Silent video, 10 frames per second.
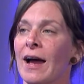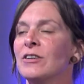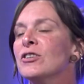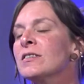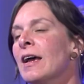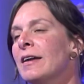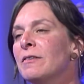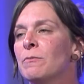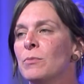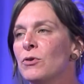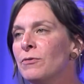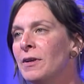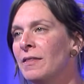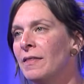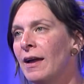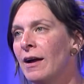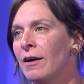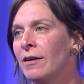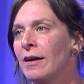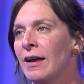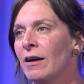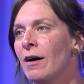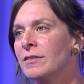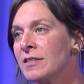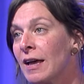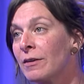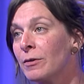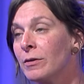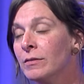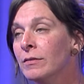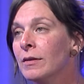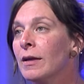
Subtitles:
I just kind of moved in there and got settled,